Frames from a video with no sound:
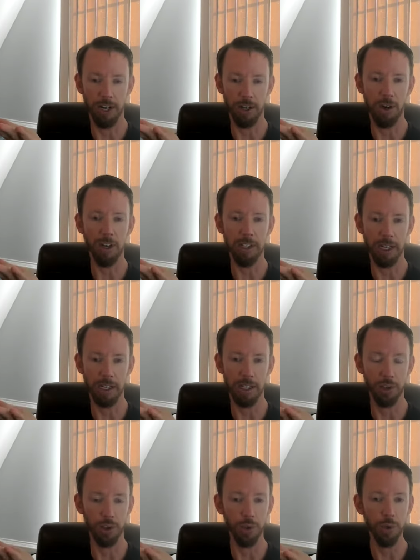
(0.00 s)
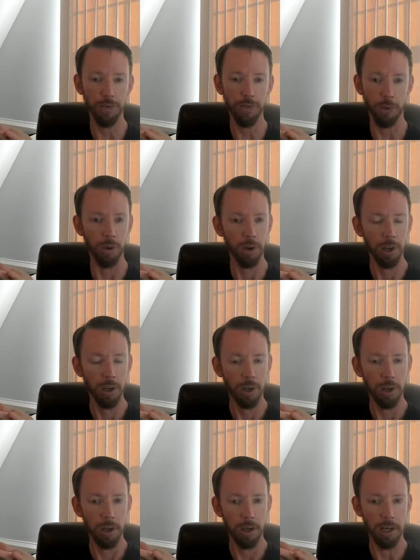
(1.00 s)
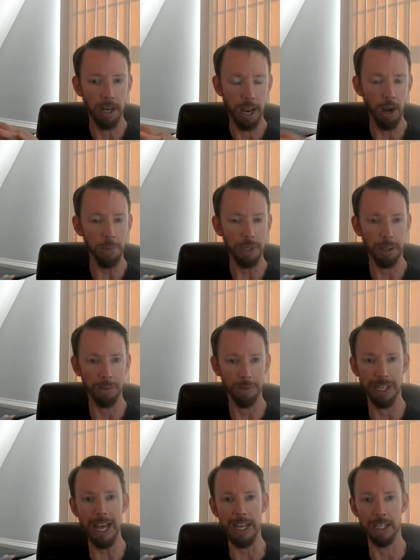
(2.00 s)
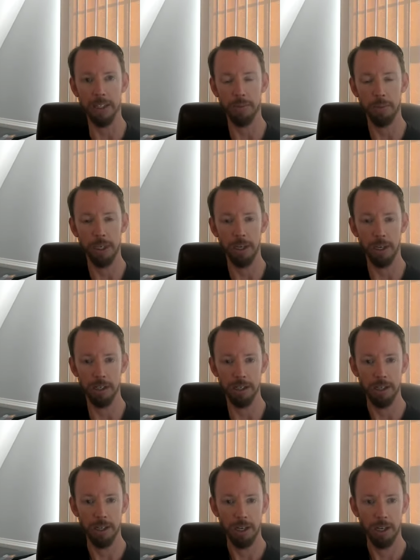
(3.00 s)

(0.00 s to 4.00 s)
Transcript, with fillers: content that's useful now becomes less because